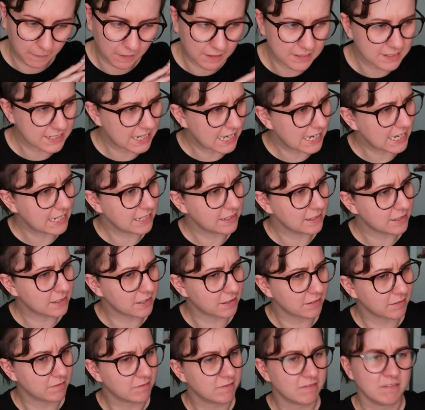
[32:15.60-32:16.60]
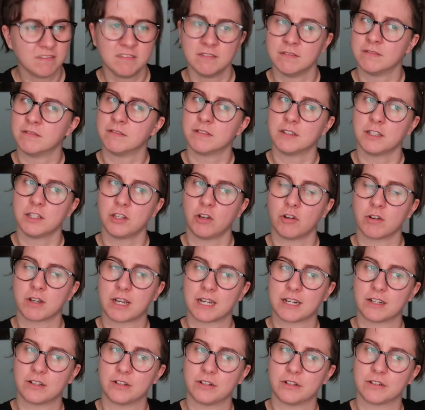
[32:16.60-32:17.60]
teens, young
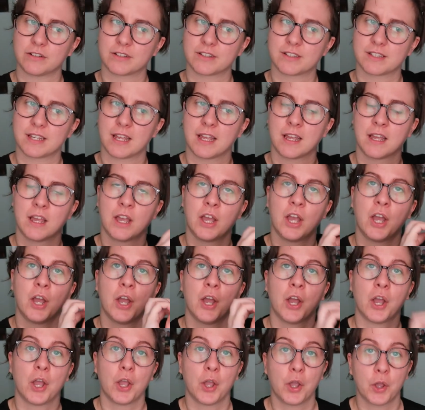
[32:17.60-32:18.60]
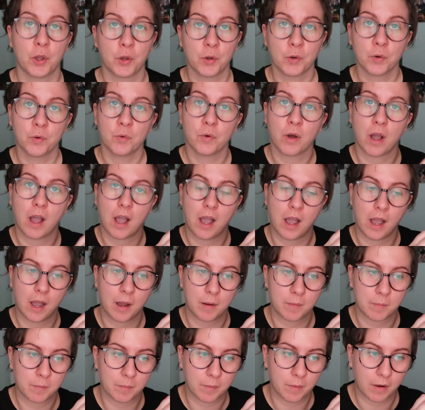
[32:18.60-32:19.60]
adults, who
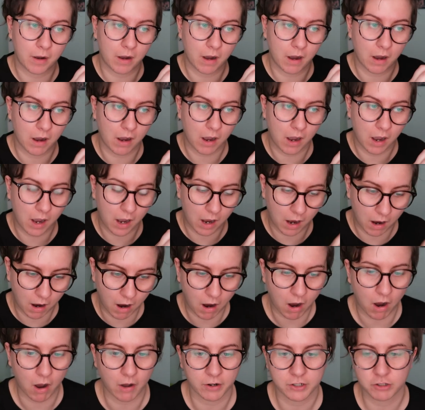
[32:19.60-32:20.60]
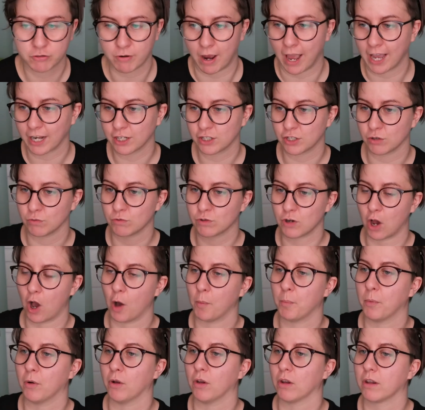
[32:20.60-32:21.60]
are trying to
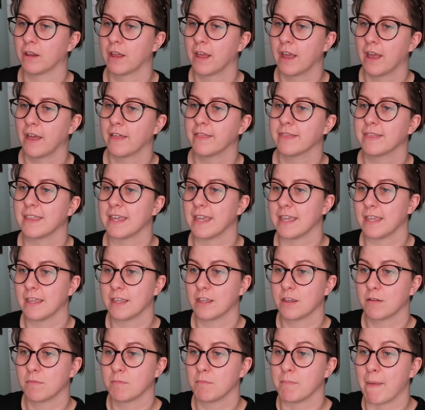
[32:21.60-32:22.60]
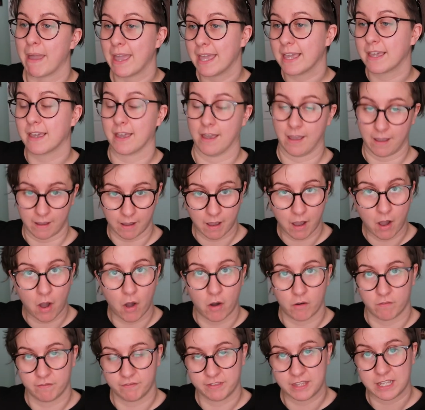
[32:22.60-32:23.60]
topple the maker
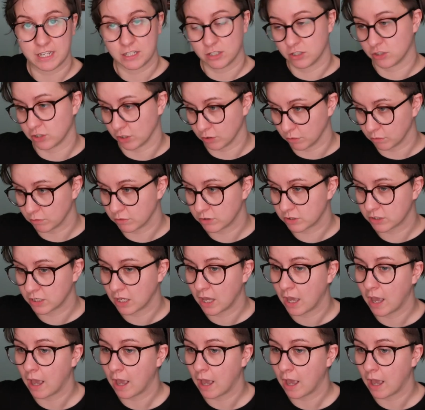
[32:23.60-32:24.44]
of these suits.